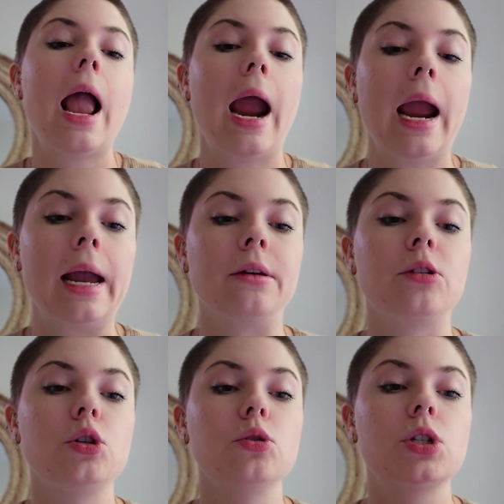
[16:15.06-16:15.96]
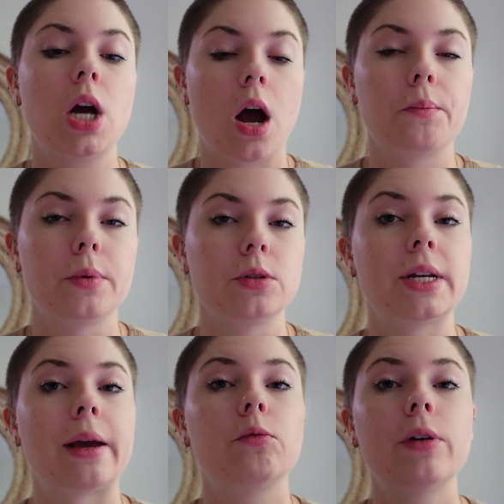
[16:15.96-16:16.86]
and used Kambo to
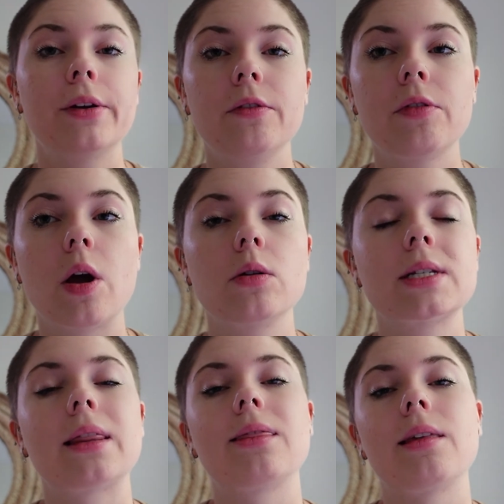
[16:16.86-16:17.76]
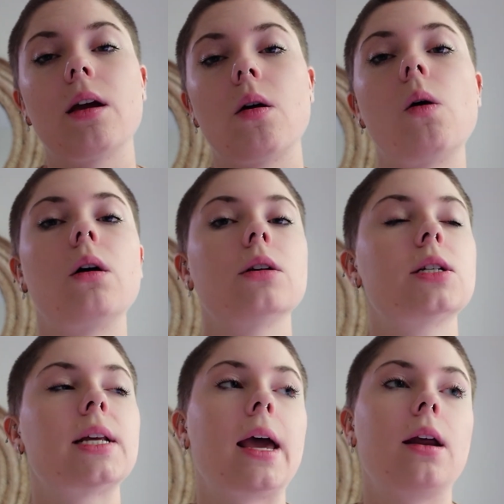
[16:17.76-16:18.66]
get rid of those, and they all
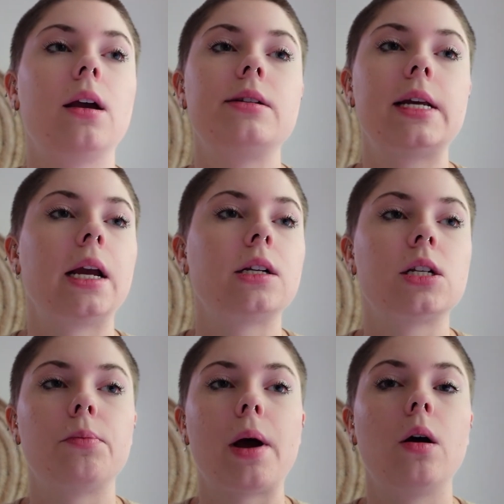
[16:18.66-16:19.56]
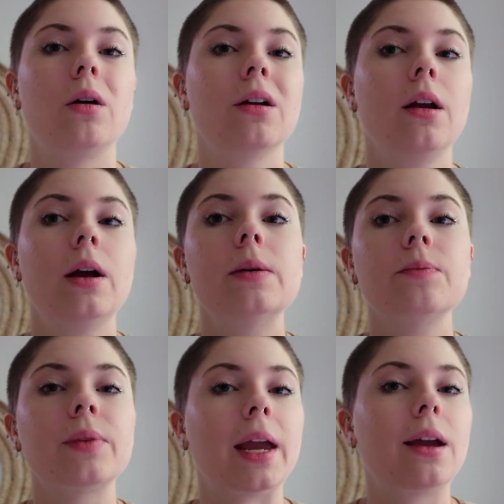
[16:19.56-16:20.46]
said it takes about
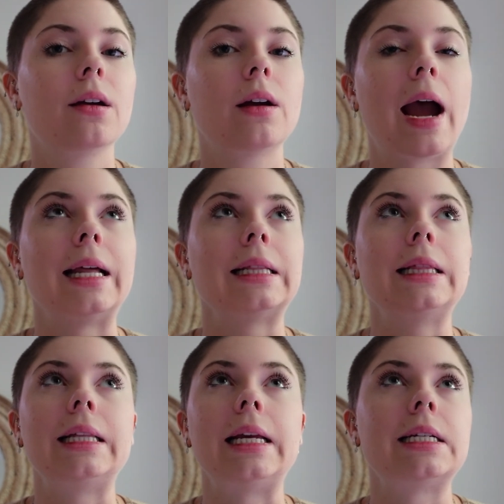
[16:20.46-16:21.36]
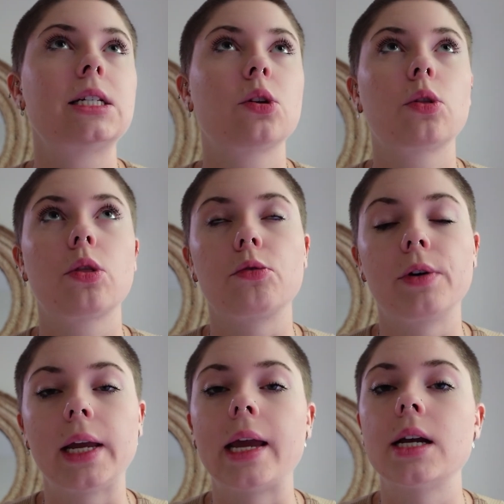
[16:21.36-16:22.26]
like at least
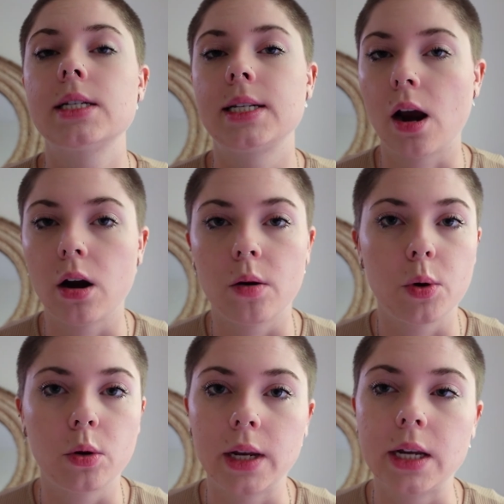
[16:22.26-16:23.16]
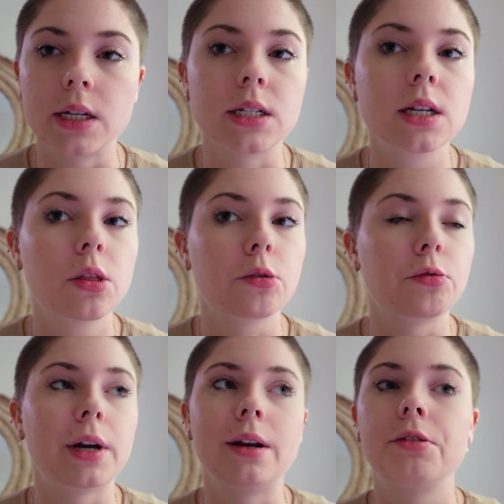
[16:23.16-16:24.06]
3 ceremonies,
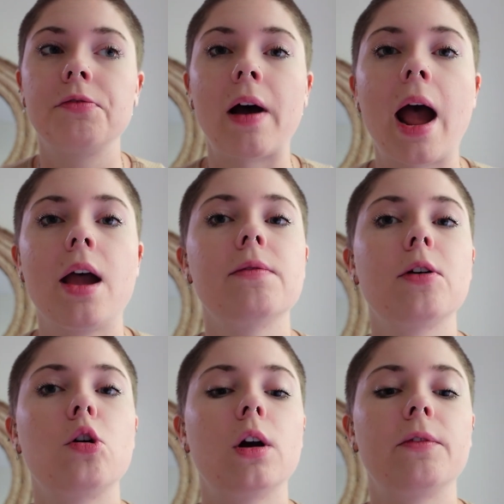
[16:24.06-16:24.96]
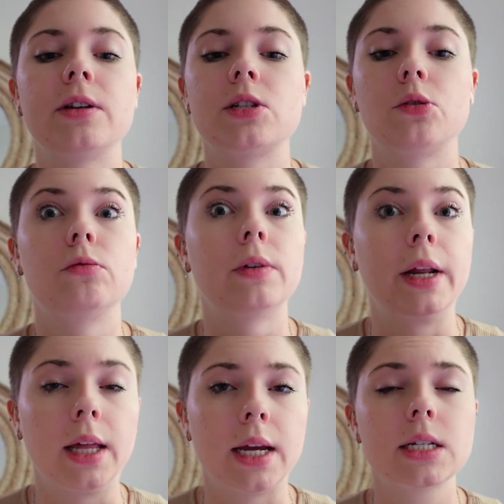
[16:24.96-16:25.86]
3 to 5, or if it's a
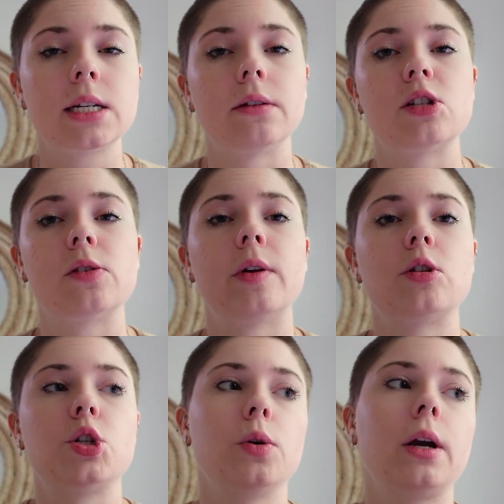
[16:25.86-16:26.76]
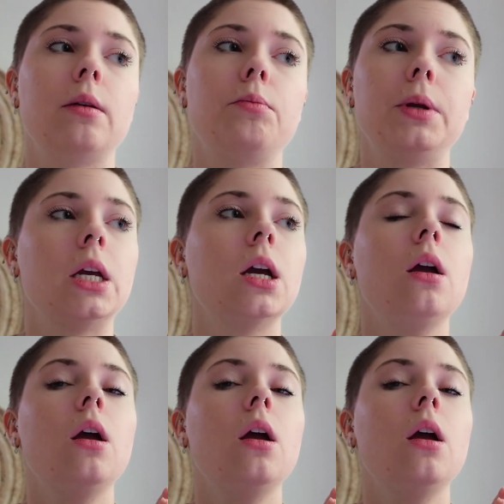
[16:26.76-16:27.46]
really extensive issue, it could be